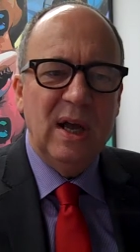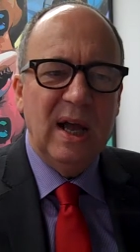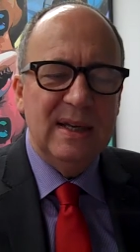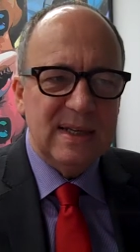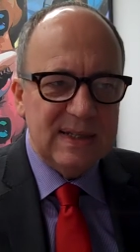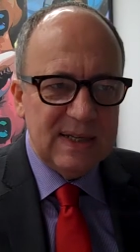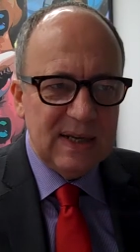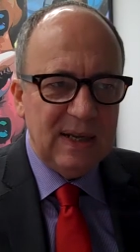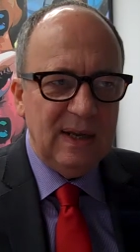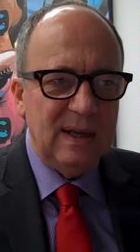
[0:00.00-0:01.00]
as I
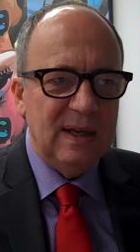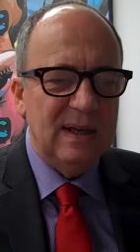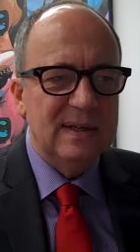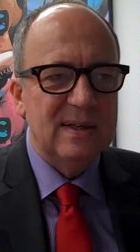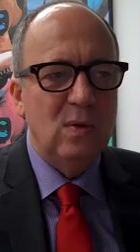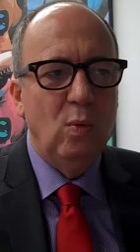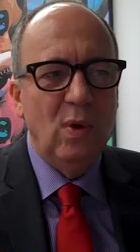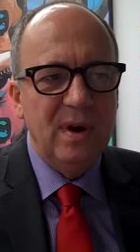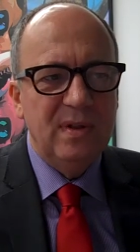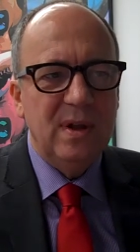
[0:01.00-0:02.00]
say, is
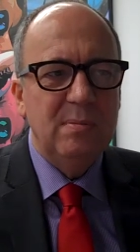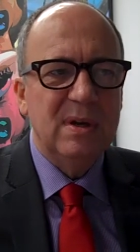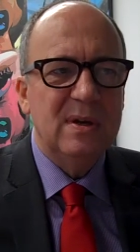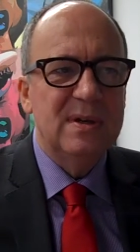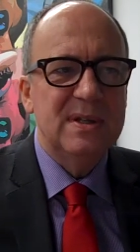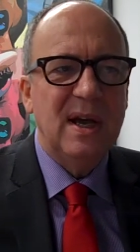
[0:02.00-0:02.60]
worthy because